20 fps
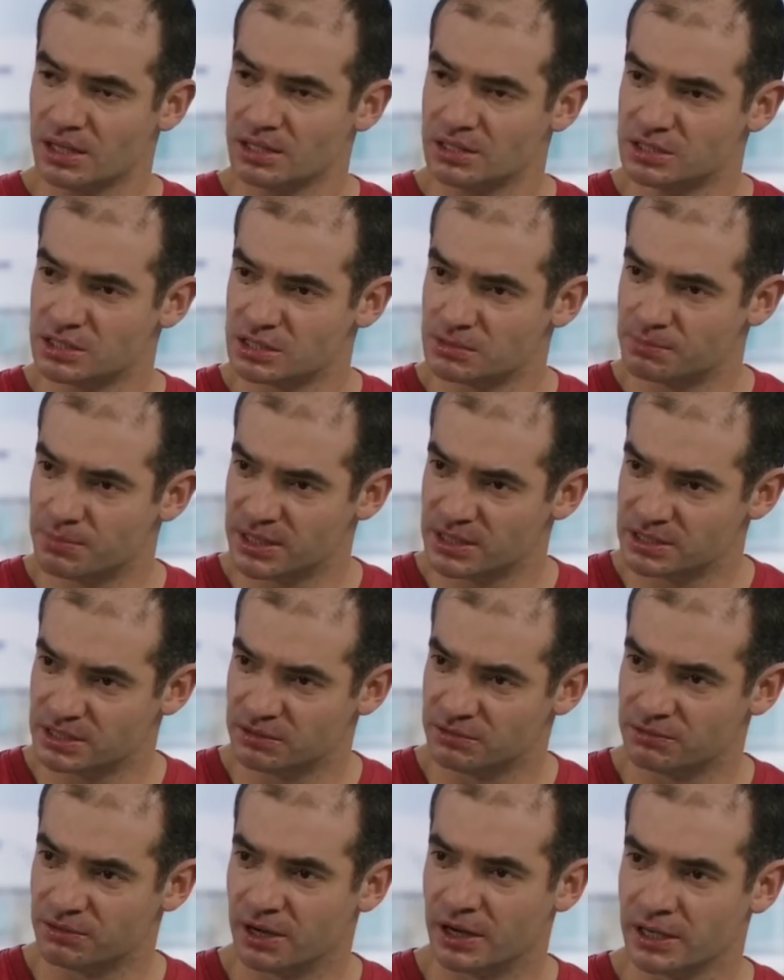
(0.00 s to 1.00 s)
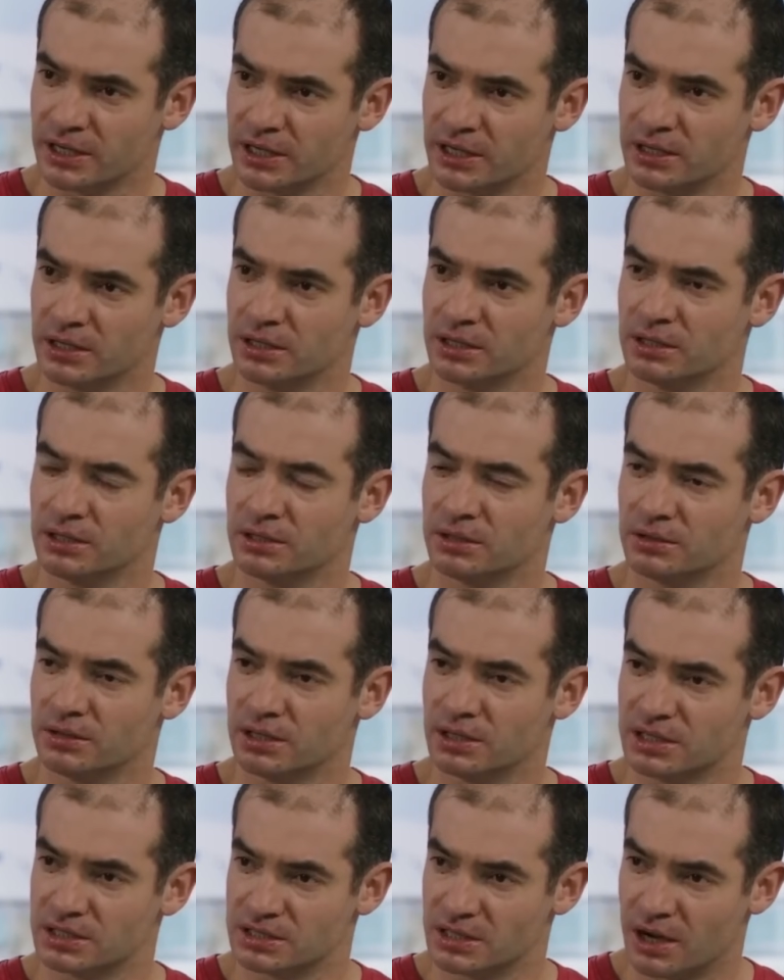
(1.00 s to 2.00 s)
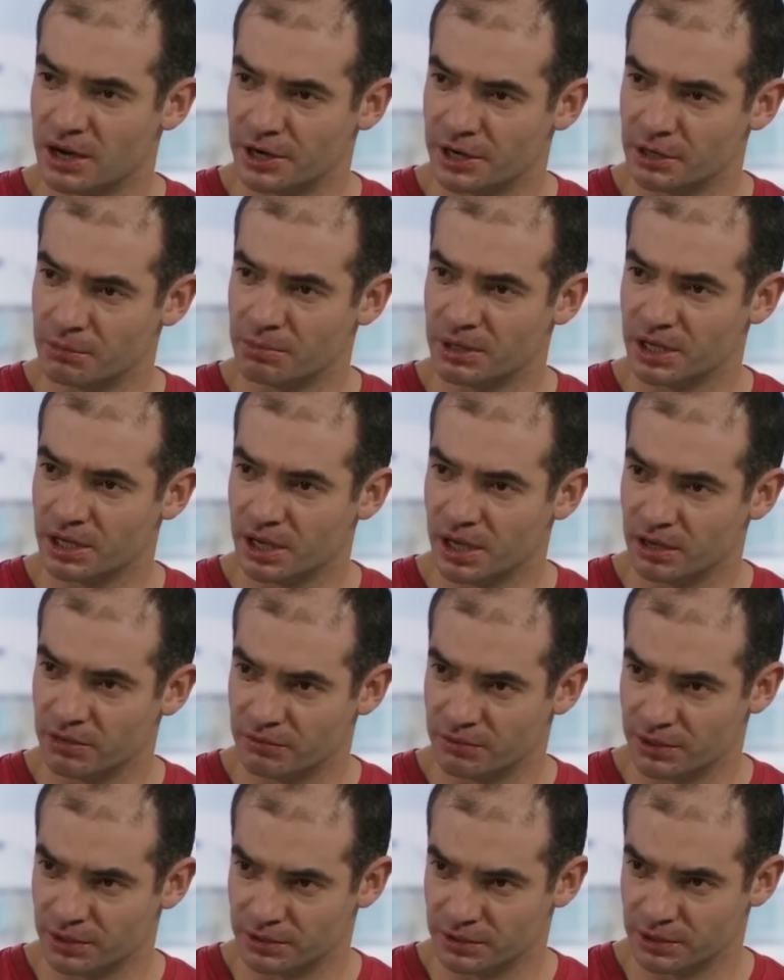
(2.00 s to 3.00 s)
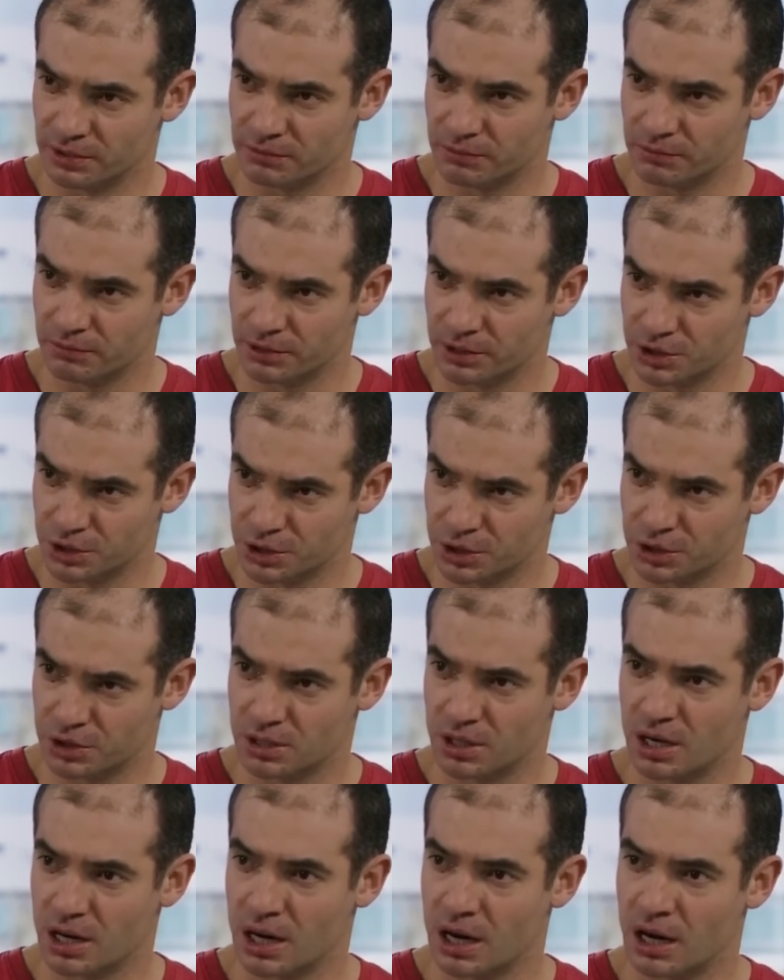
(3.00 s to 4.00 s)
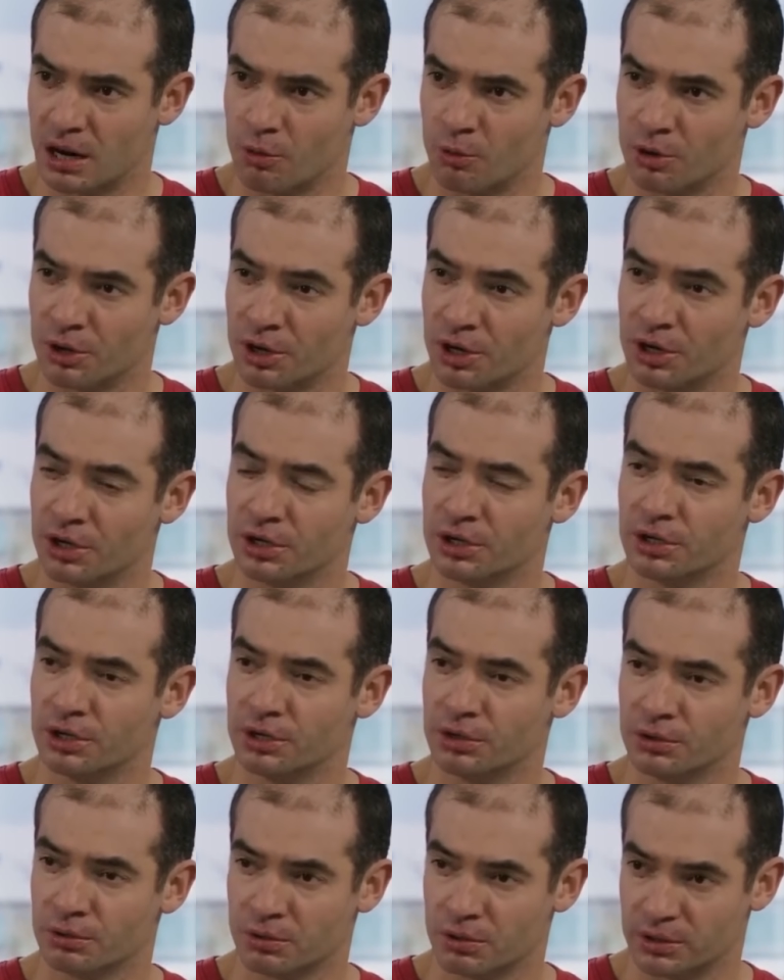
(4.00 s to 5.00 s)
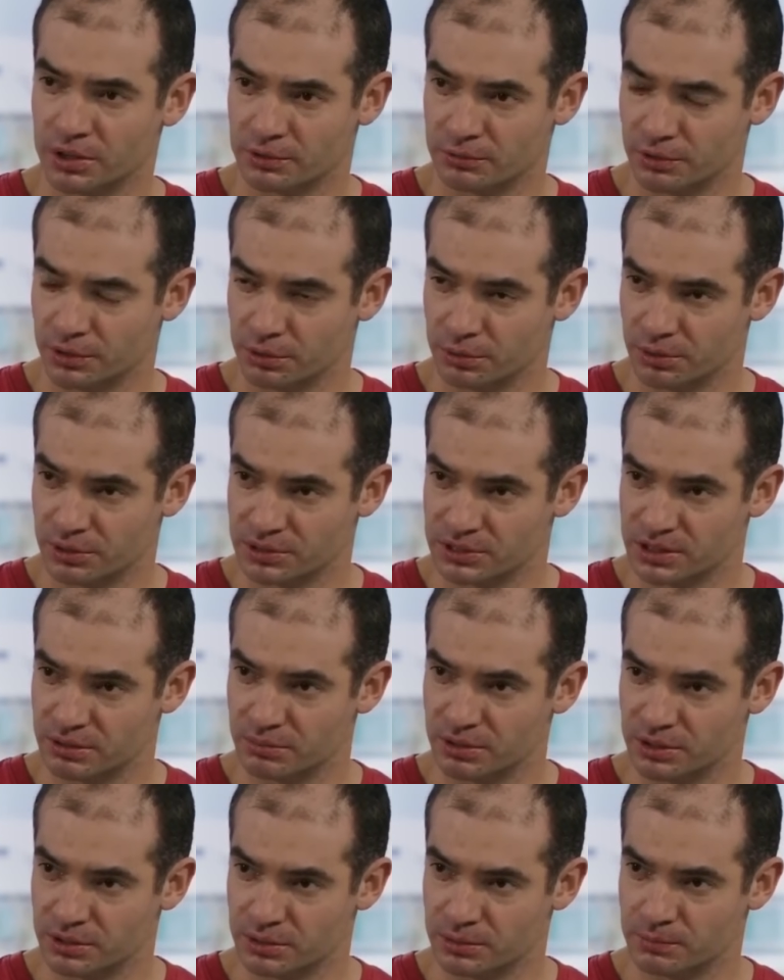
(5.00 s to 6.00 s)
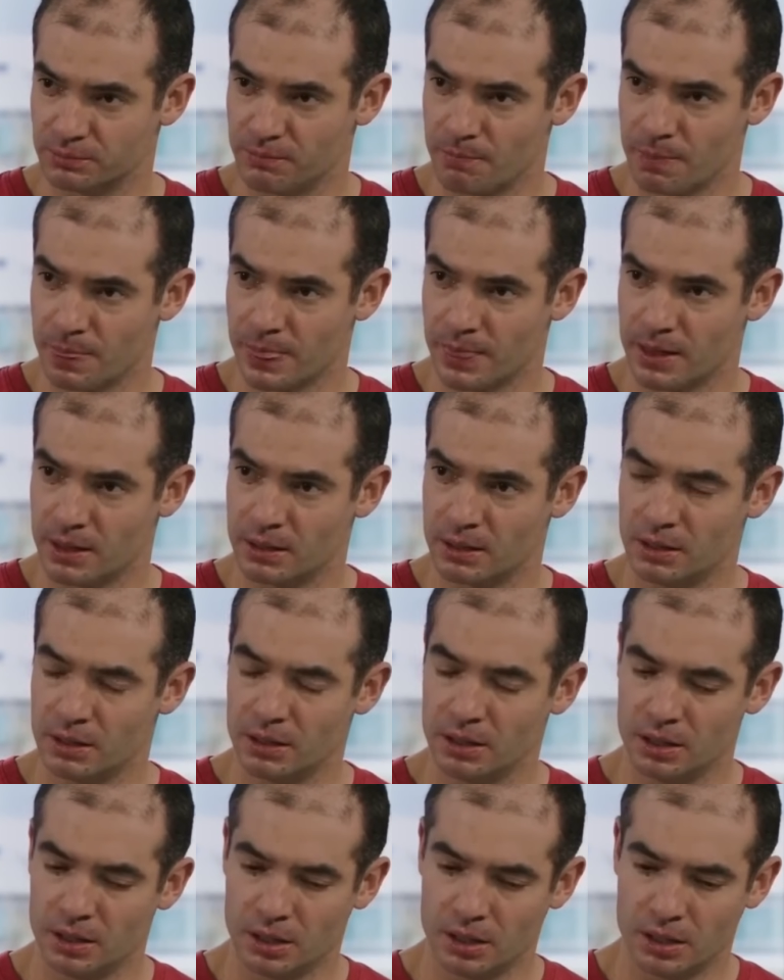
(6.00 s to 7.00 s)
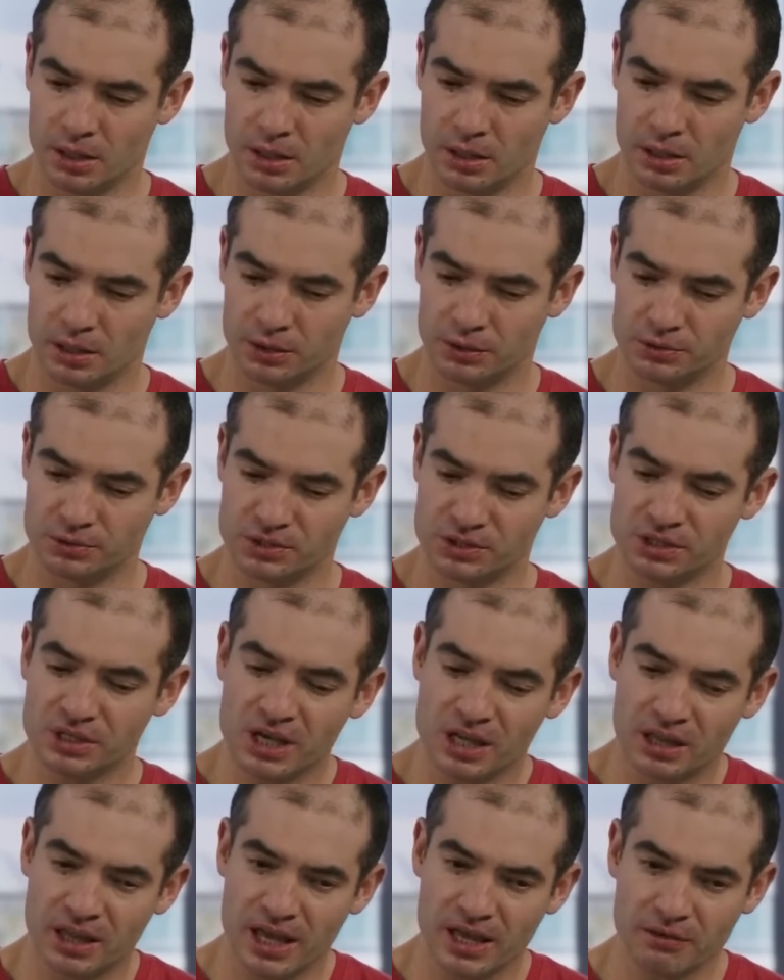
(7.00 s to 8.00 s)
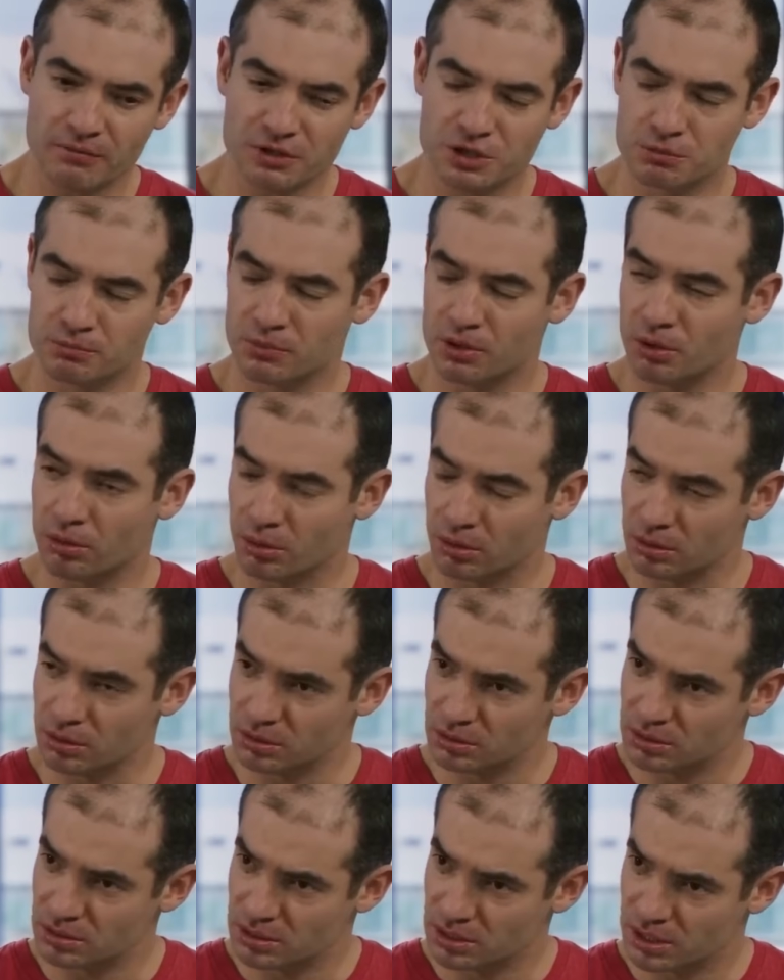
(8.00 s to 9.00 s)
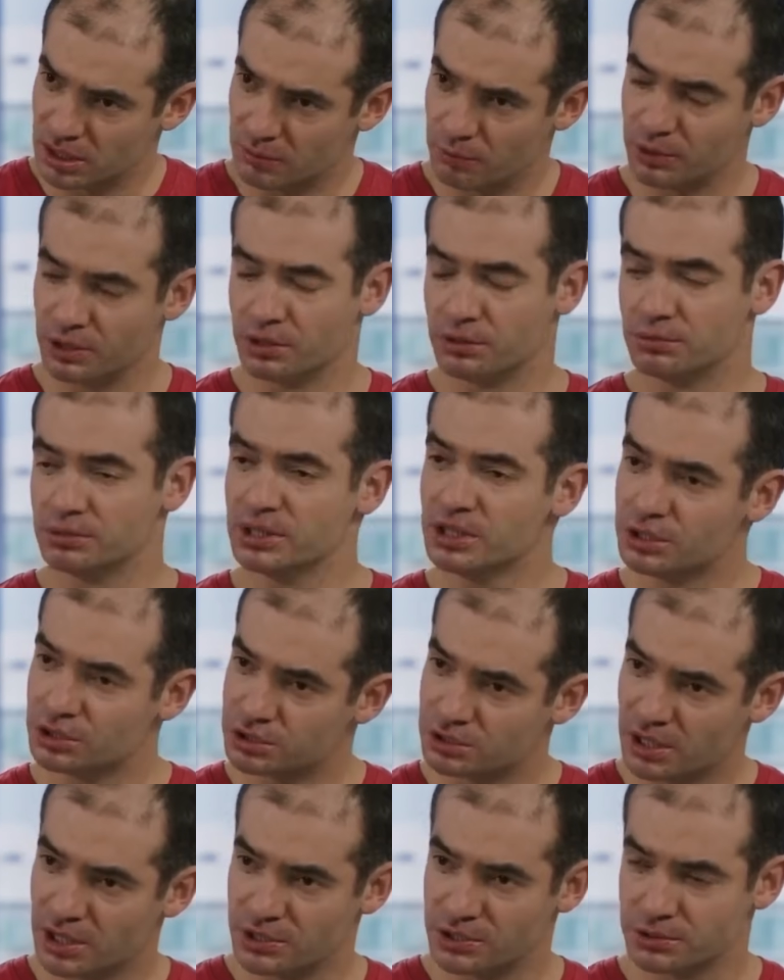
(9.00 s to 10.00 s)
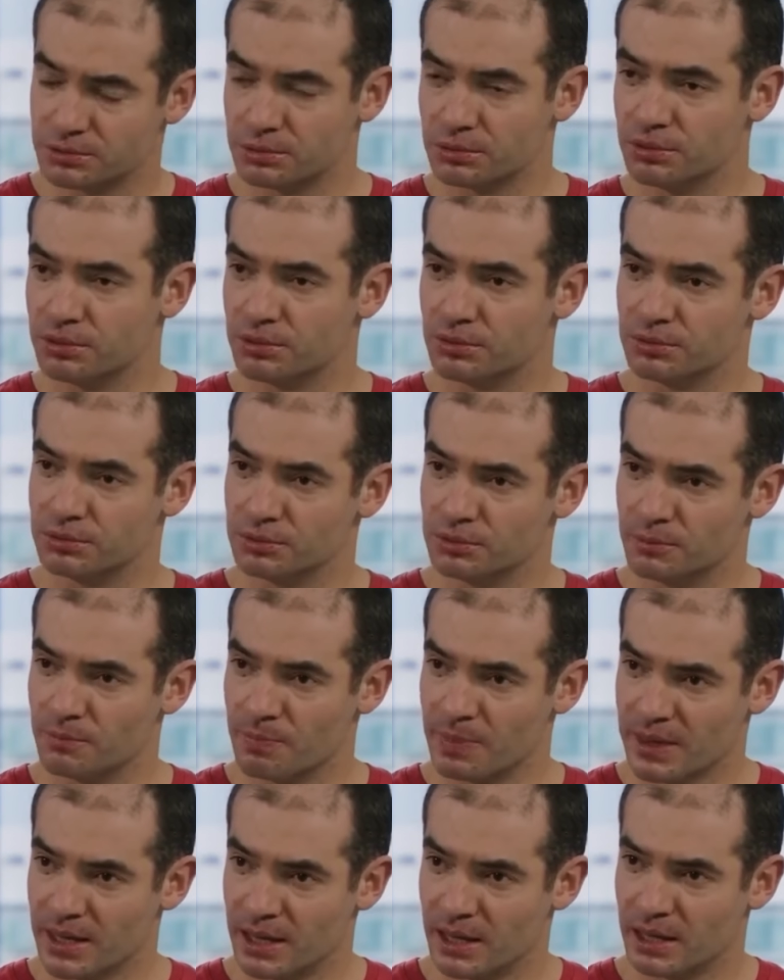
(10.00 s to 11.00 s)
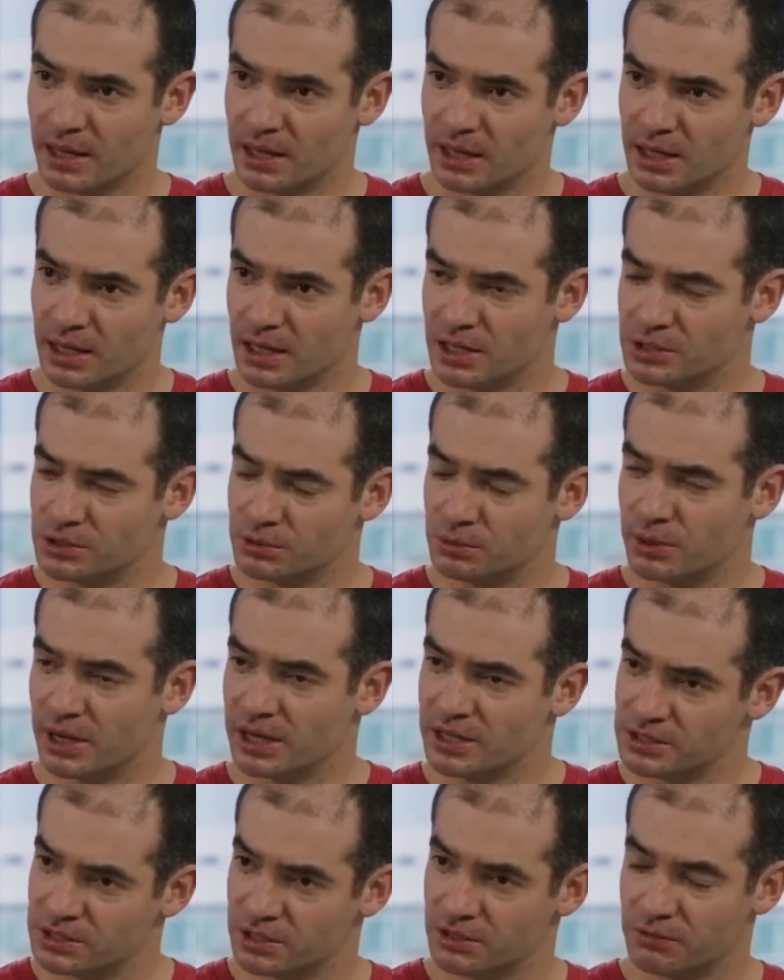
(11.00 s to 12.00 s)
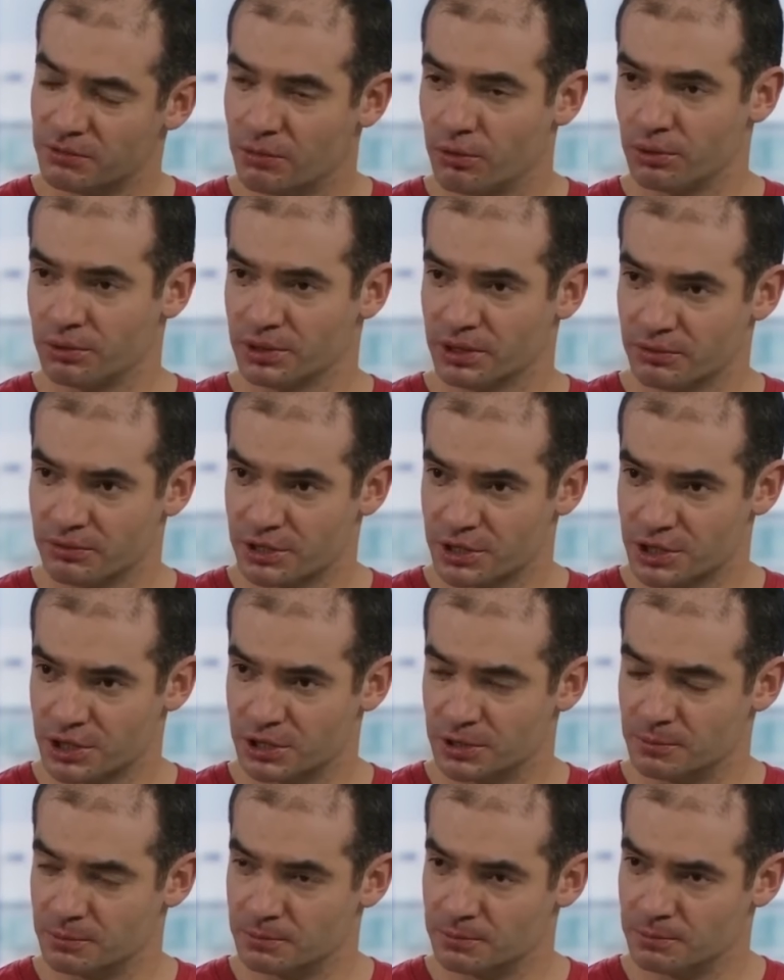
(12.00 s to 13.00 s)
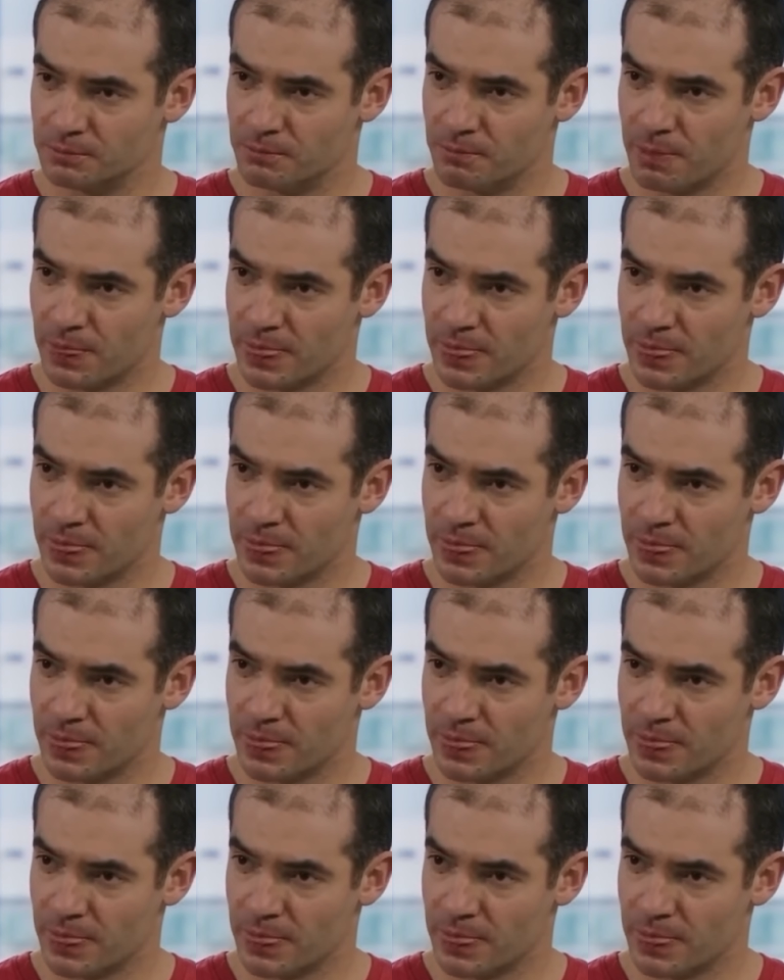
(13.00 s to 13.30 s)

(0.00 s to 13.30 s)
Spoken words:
is specify the desired behavior that we wish our neural network to exhibit. You see, a language model, what it really tries to do is to answer the following question.